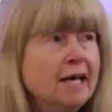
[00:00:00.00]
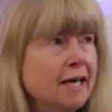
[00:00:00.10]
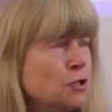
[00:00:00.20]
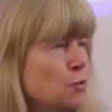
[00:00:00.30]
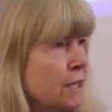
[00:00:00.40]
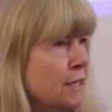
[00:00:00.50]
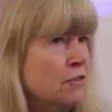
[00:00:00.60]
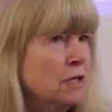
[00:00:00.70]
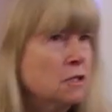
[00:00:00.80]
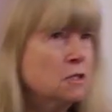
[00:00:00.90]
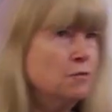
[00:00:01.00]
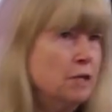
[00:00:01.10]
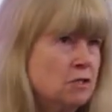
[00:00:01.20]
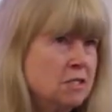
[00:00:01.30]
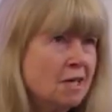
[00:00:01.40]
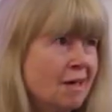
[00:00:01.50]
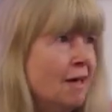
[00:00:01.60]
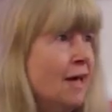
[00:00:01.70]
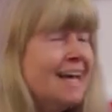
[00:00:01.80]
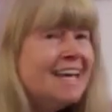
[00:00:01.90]
It's one I think that's fair to
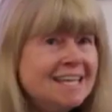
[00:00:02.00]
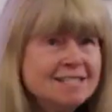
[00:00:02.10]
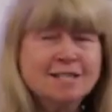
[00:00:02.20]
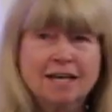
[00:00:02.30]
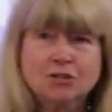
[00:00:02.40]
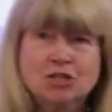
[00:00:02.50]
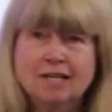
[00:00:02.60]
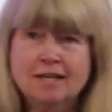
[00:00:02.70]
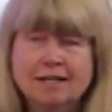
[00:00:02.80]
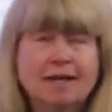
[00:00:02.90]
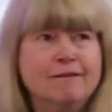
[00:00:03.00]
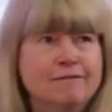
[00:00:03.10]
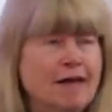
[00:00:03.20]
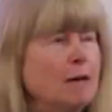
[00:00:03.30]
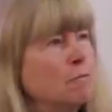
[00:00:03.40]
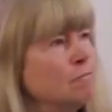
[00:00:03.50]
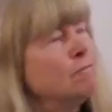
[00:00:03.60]
say isn't actually that